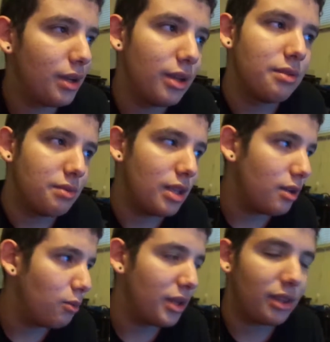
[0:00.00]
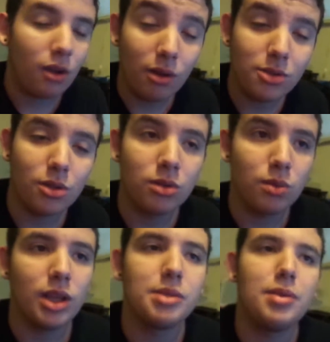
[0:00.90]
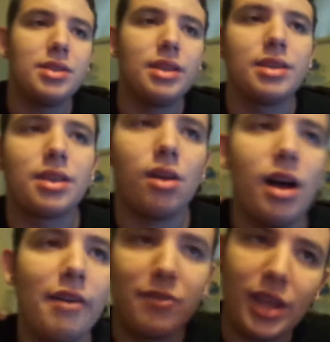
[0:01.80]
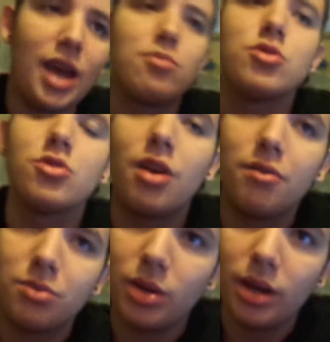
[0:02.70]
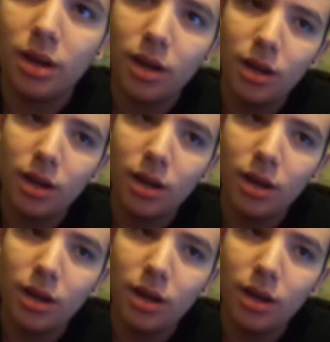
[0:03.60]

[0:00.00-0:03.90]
with console as well as PC is I'll have the capture software,